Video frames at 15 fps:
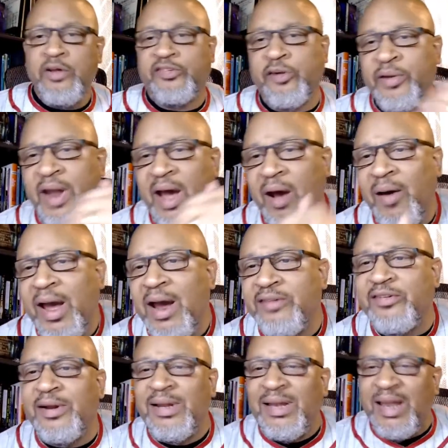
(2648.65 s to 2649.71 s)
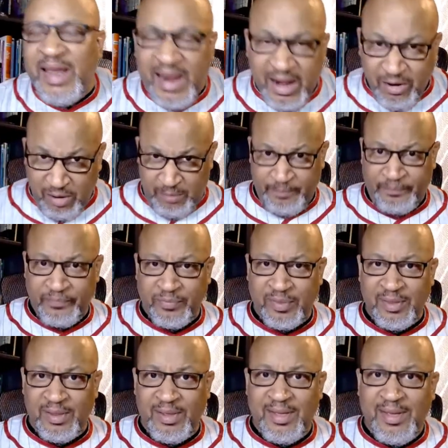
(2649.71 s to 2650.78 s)
So now, as a leader,
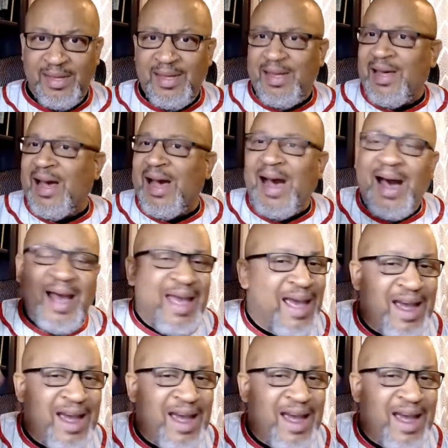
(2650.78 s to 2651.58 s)
I